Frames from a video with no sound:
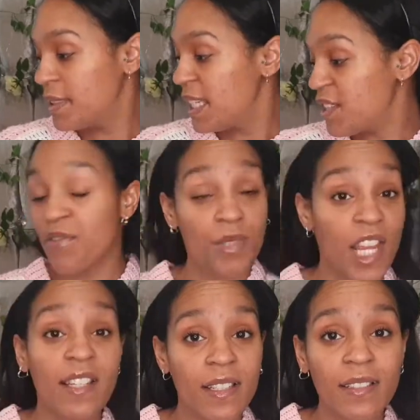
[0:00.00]
is from
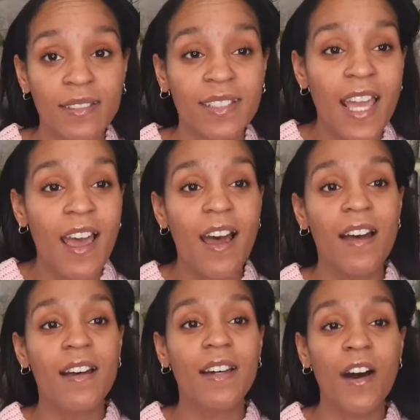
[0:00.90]
Chenda.
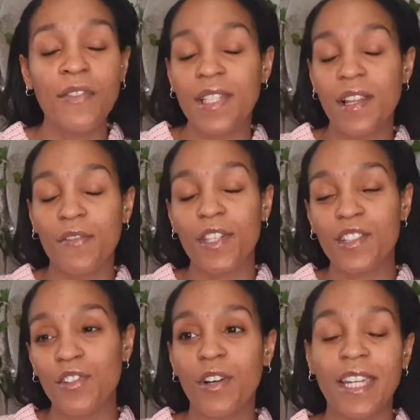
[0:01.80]
Other stuff
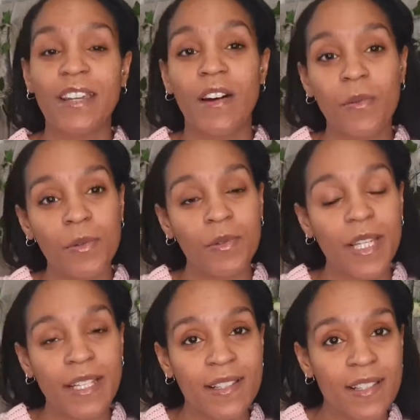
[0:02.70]
that's not here, I will
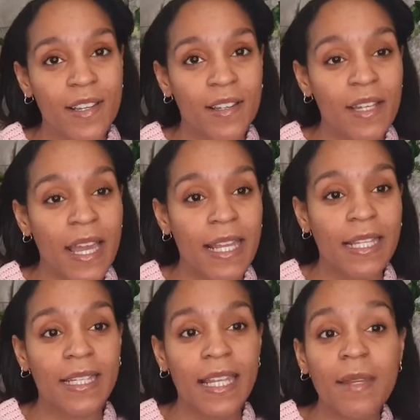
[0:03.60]
insert
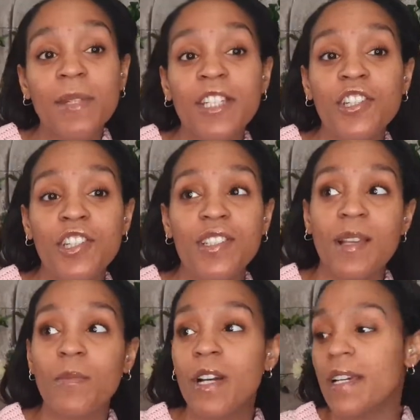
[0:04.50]
a image
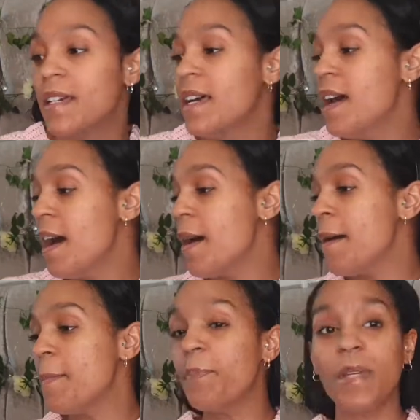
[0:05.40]
somewhere.
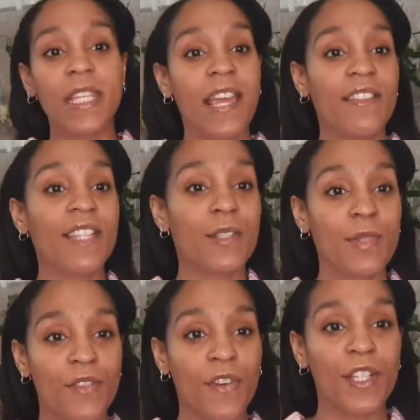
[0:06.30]
But yeah, this
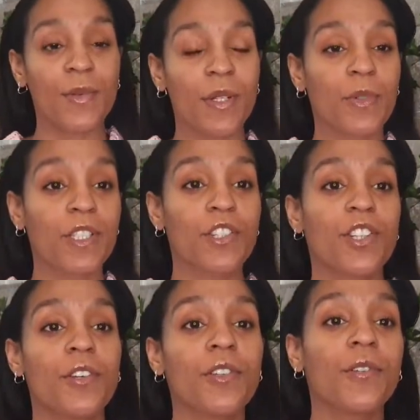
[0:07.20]
was the first one I wanted to
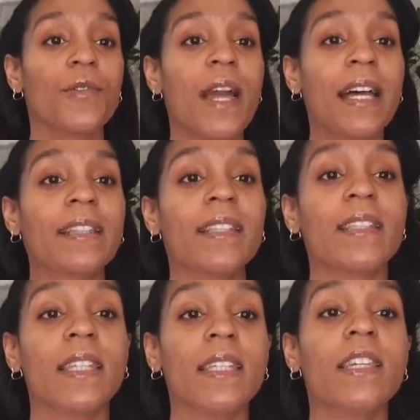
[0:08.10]
show you. And
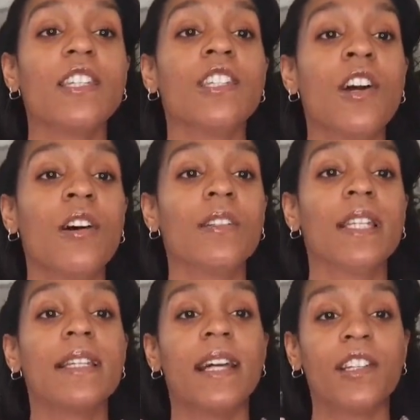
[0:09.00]
the yarn
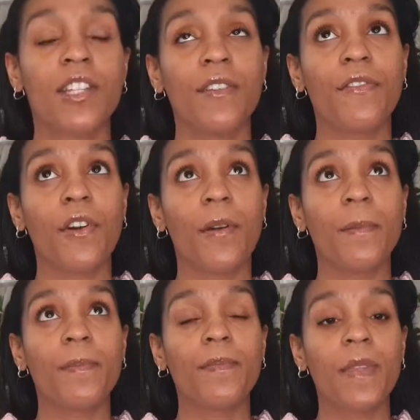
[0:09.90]
is actually
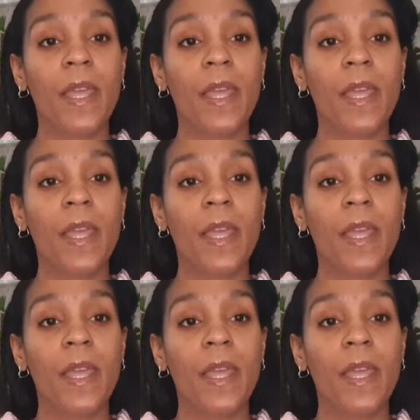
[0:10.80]
from